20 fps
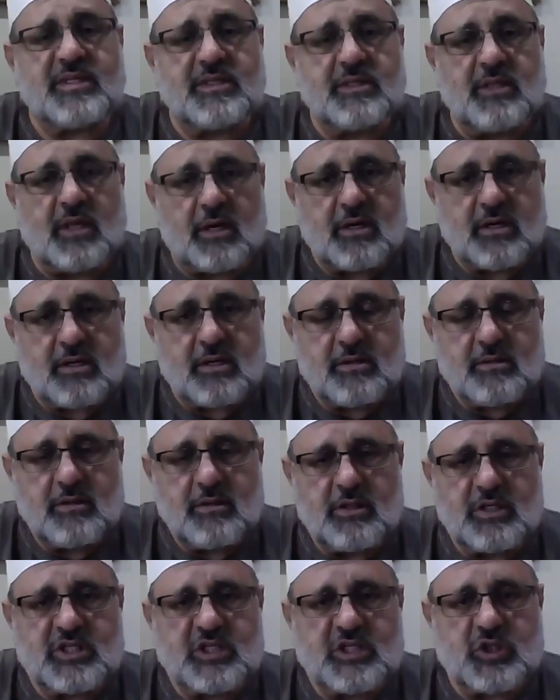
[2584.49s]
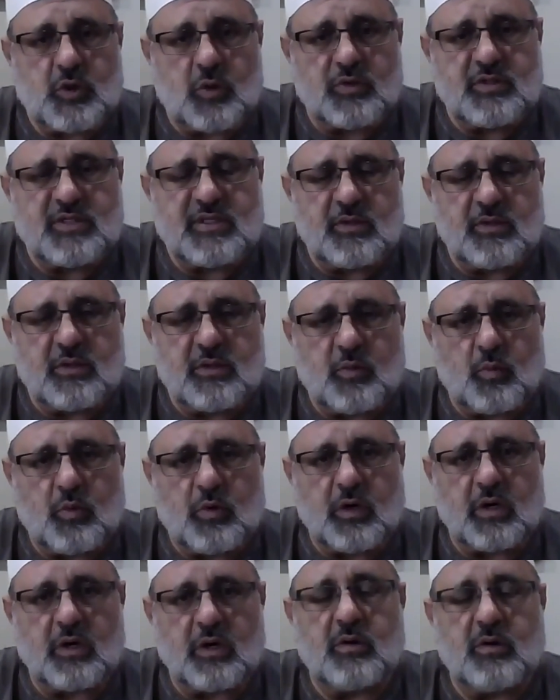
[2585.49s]
And when the masdar, the
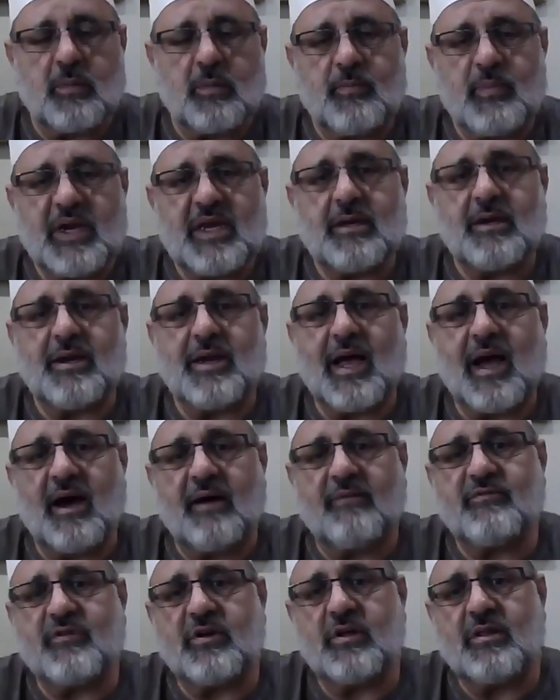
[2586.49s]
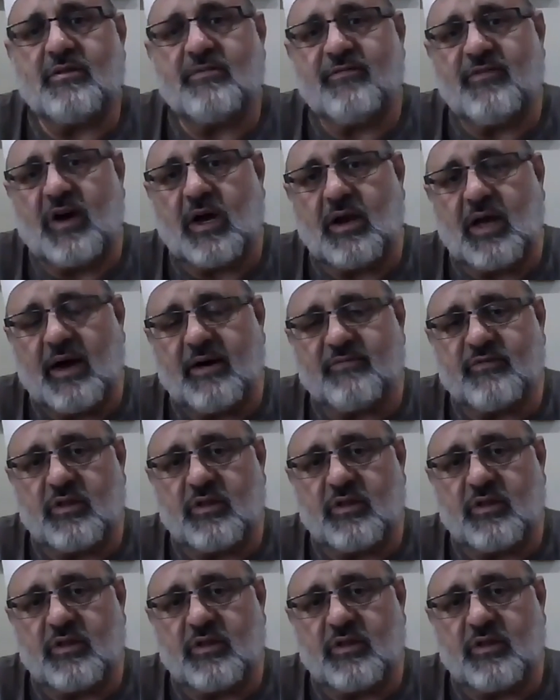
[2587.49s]
source of the word, repeated after the fi'l,